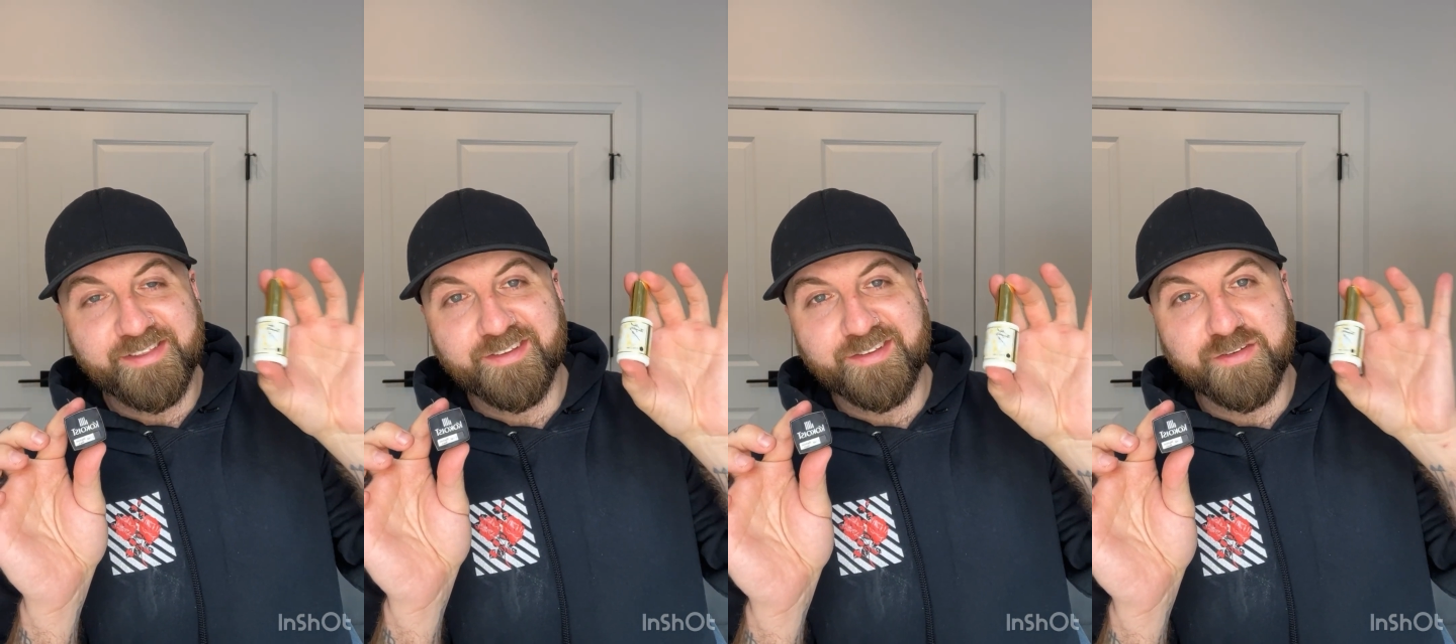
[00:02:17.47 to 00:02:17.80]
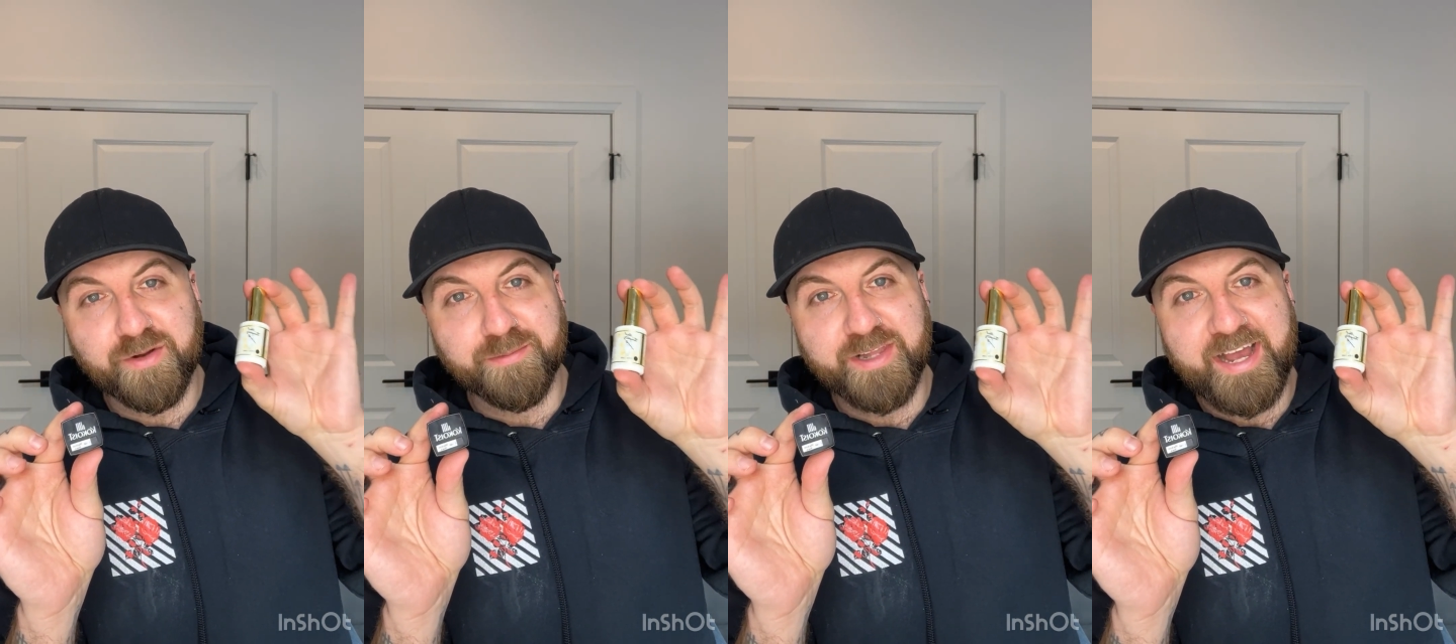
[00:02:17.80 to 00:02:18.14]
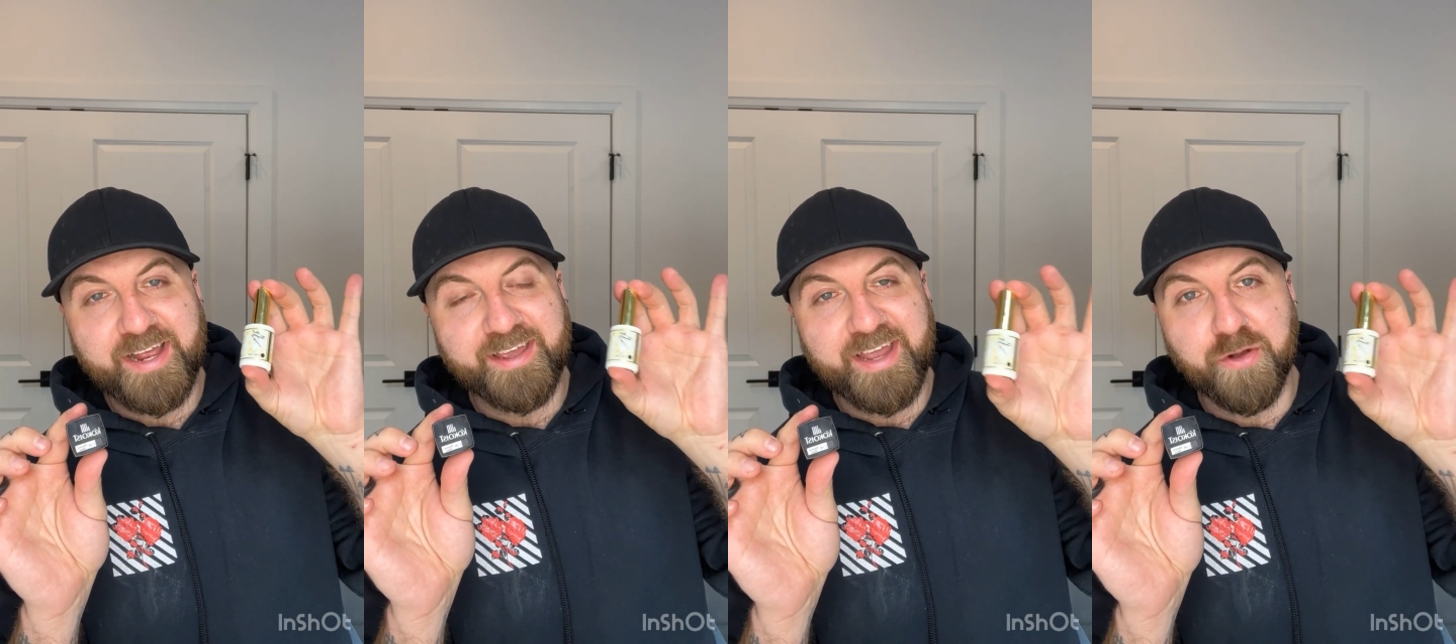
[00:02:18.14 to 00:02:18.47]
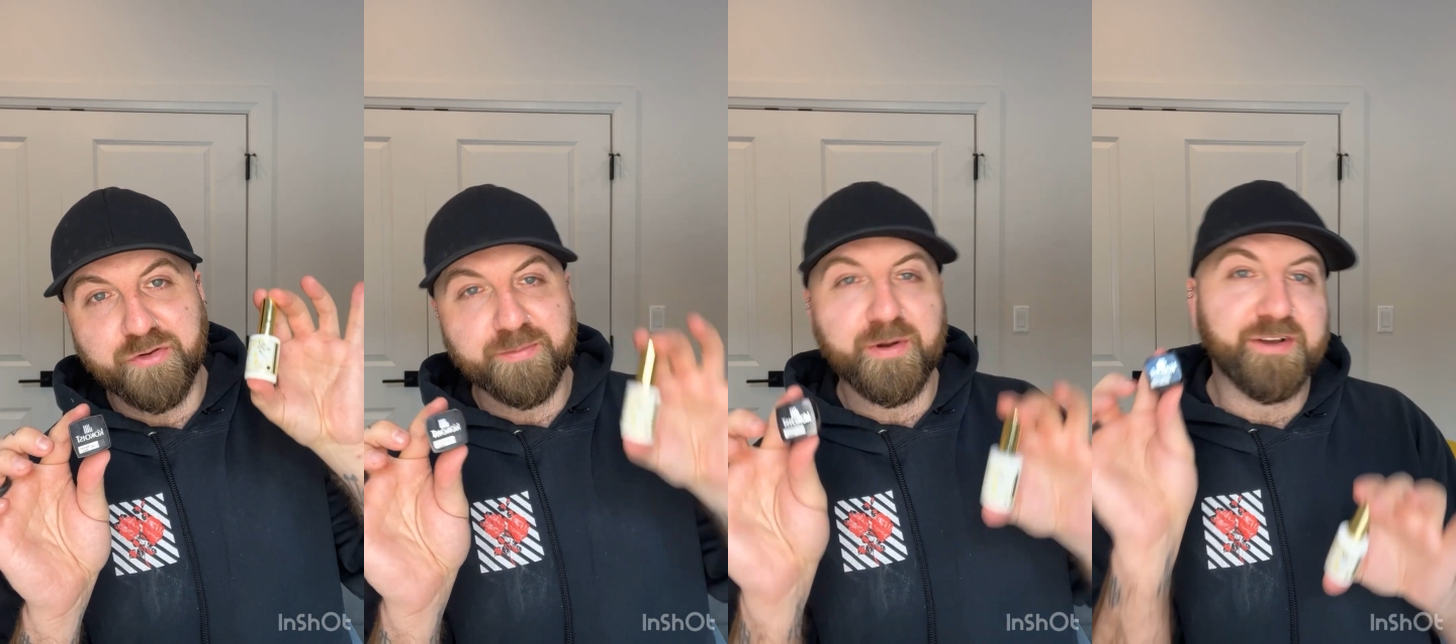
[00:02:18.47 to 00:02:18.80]
This is our black
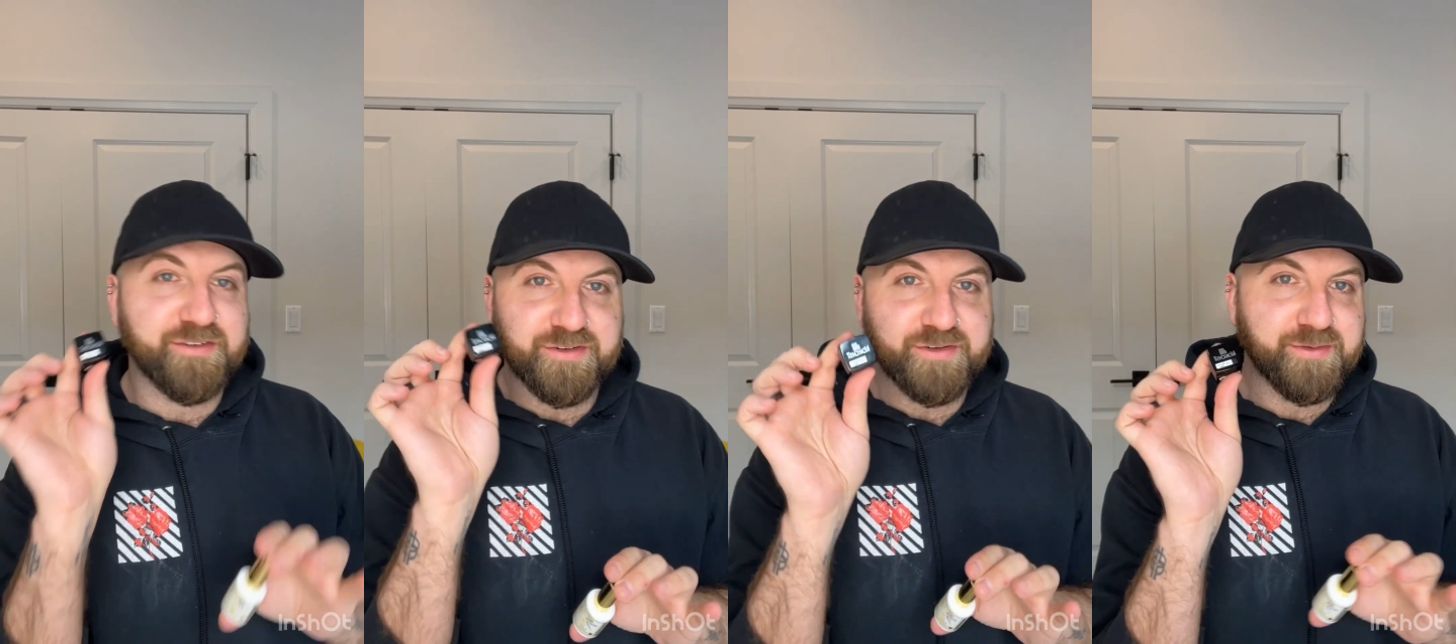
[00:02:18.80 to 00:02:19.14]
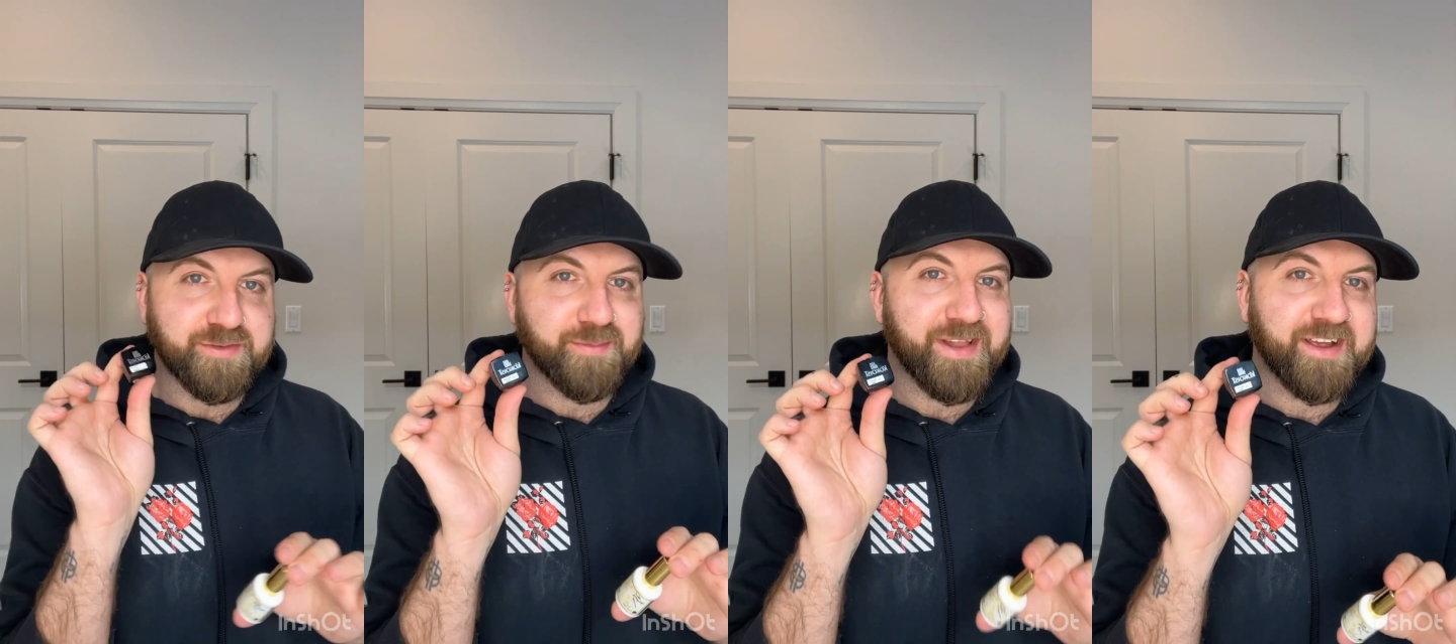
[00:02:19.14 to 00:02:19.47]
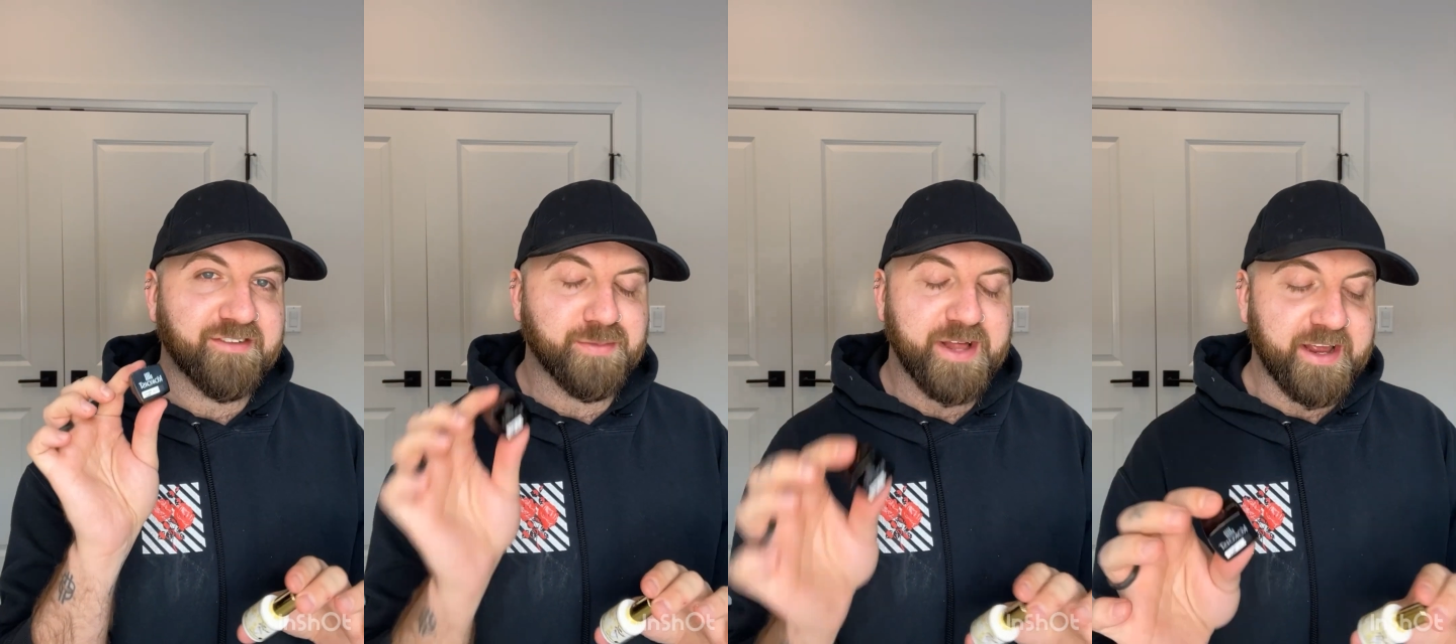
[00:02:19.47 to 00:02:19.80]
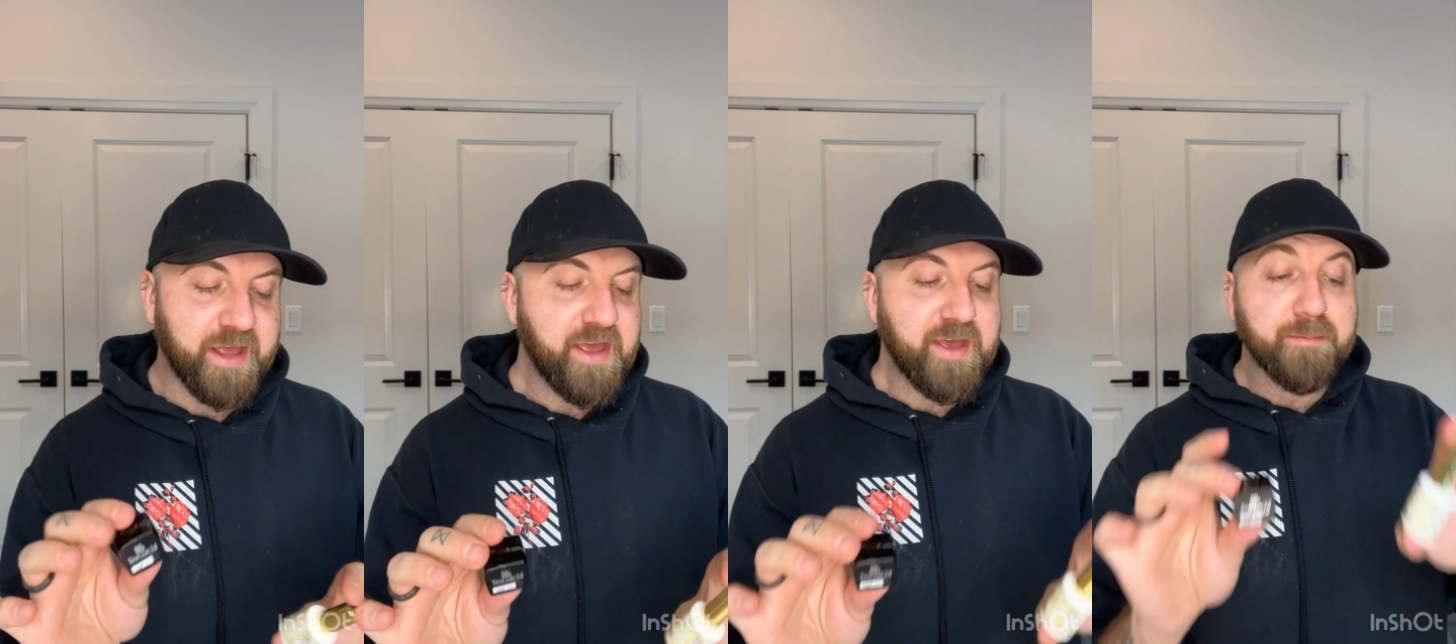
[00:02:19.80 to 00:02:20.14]
counterpart to the Blackest Black,